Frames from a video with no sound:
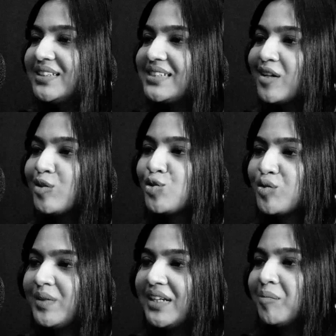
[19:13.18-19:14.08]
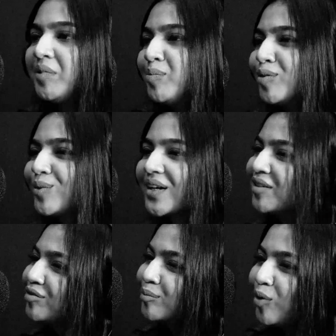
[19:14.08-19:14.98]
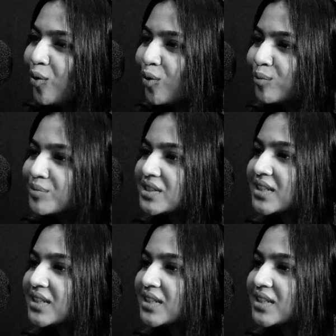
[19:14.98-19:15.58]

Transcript: this is how it should be. Like people working from homes.